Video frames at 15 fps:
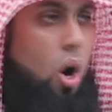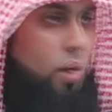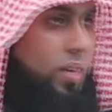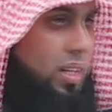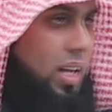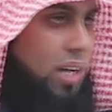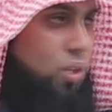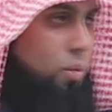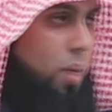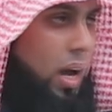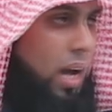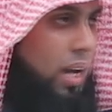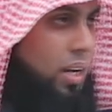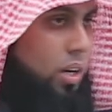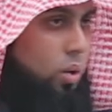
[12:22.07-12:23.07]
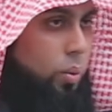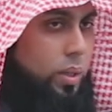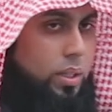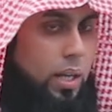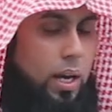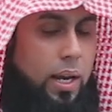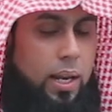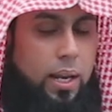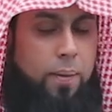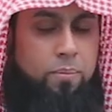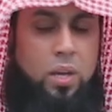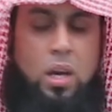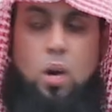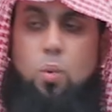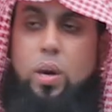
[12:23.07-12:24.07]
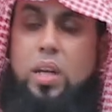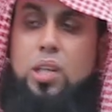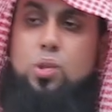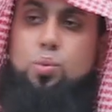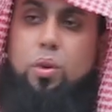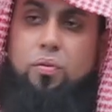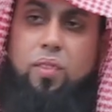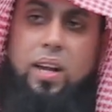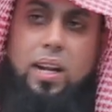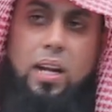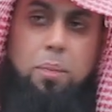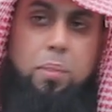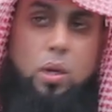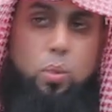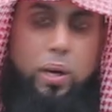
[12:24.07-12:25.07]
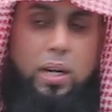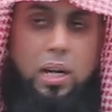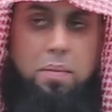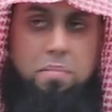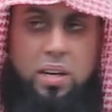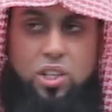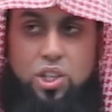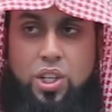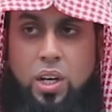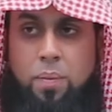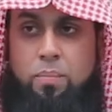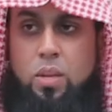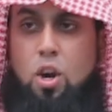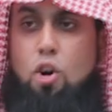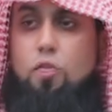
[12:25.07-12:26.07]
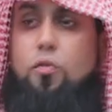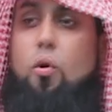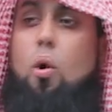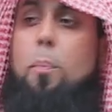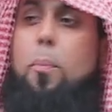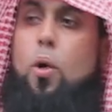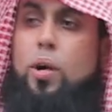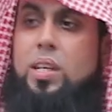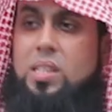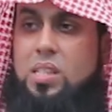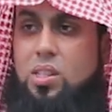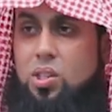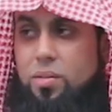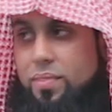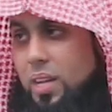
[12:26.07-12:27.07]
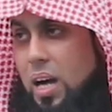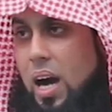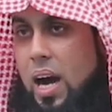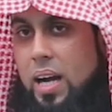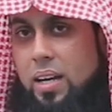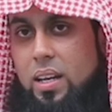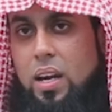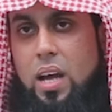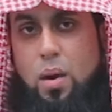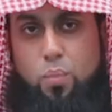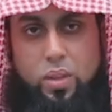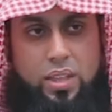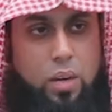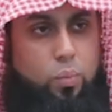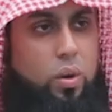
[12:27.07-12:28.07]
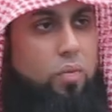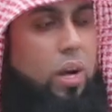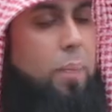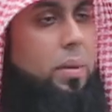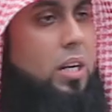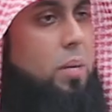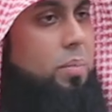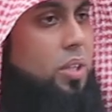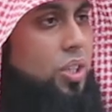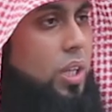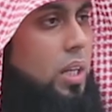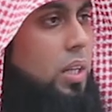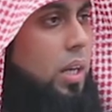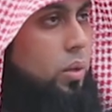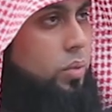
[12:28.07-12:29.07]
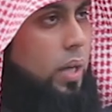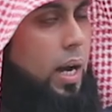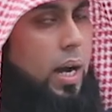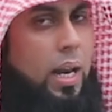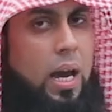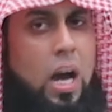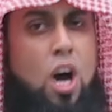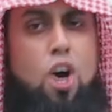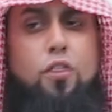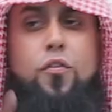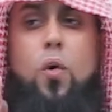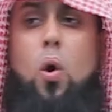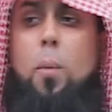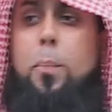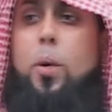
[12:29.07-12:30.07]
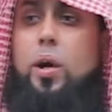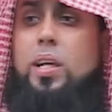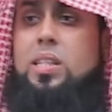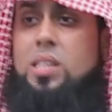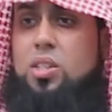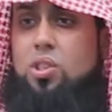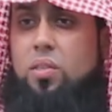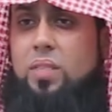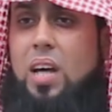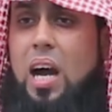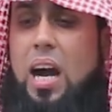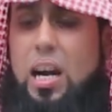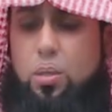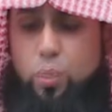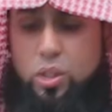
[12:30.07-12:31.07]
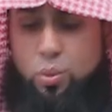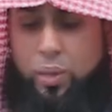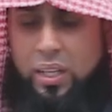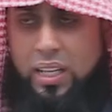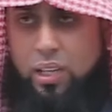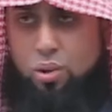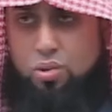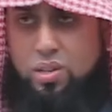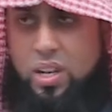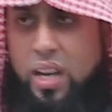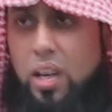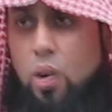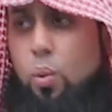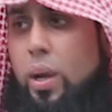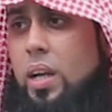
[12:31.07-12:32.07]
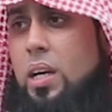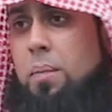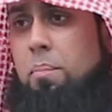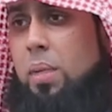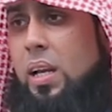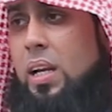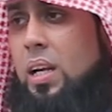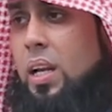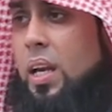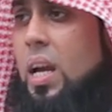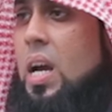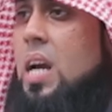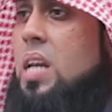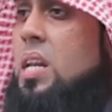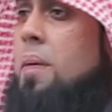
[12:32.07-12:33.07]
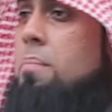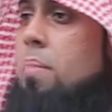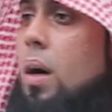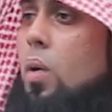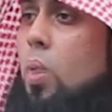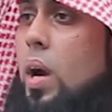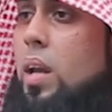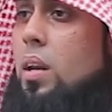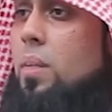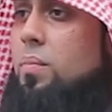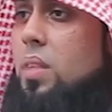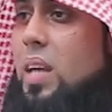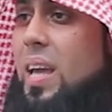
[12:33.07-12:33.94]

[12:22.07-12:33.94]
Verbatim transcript: of Allah subhanahu wa ta'ala. Very swiftly, let me quickly mention four poisons of the heart. And with that, we'll wrap it up, inshallah ta'ala. Four poisons of the heart which we need to stay away completely. Number one,